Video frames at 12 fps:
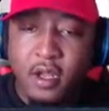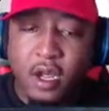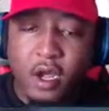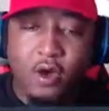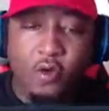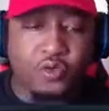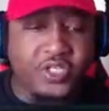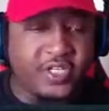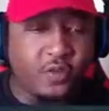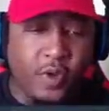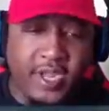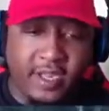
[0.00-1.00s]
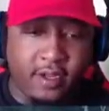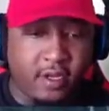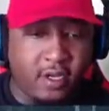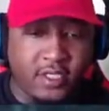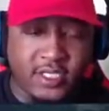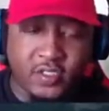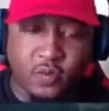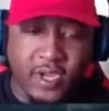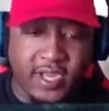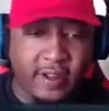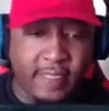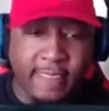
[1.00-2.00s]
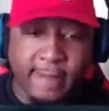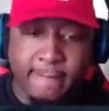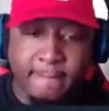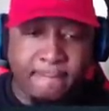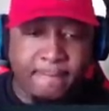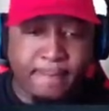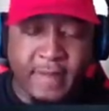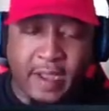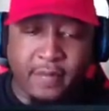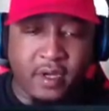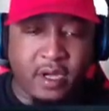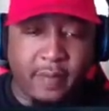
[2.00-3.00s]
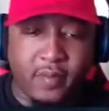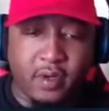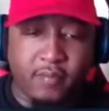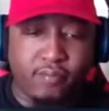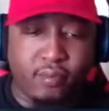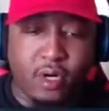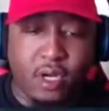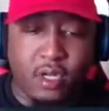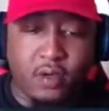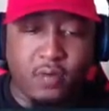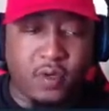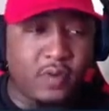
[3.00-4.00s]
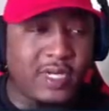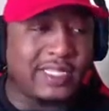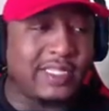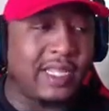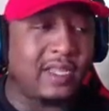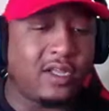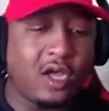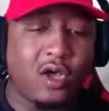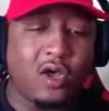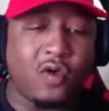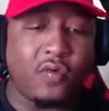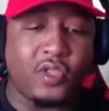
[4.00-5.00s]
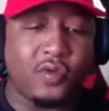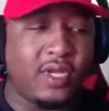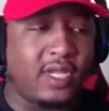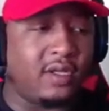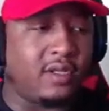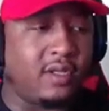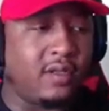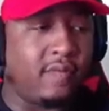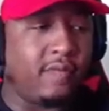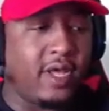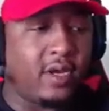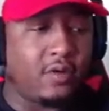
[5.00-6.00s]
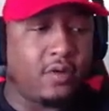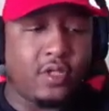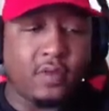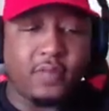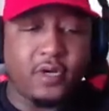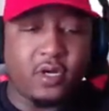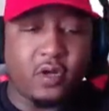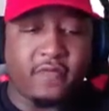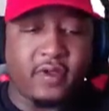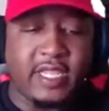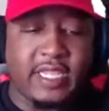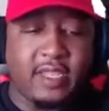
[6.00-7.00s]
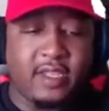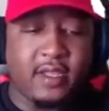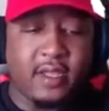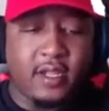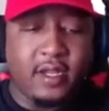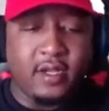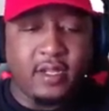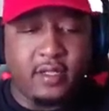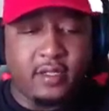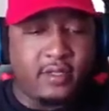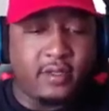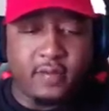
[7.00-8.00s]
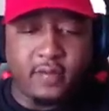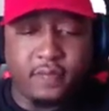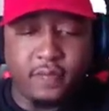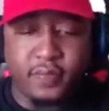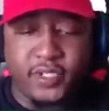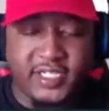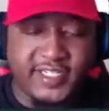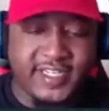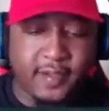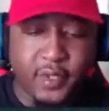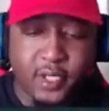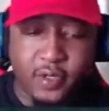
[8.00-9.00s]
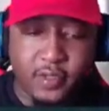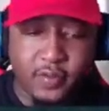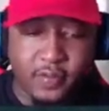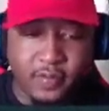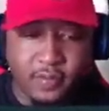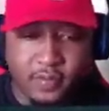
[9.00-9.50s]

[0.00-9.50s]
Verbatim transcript: Oh, just wait. Just wait. I'm a I'm a bronze what, what the thing called when you get the metal and you put it over heat, then you put your symbol on them.